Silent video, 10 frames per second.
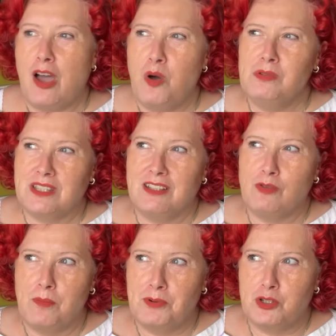I always think
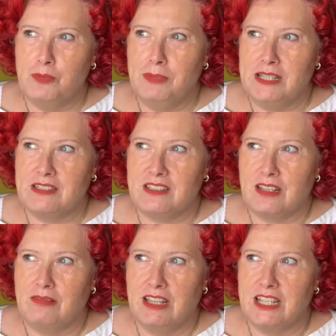romper suit makes it
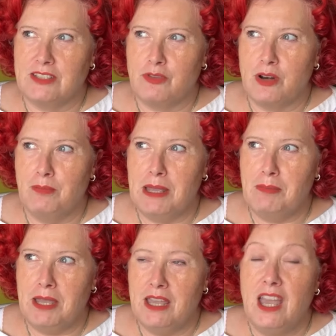sound like it's for a
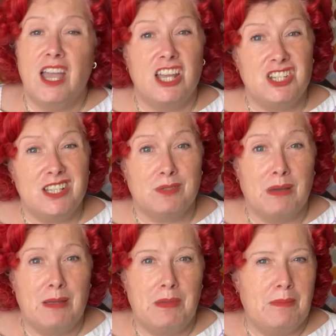baby, and she is
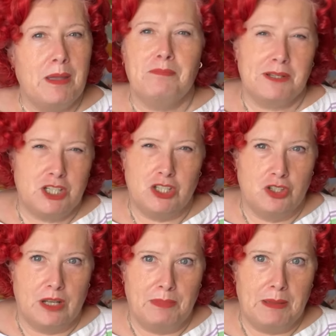my baby, but she's
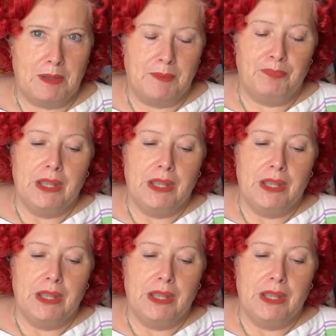not a baby.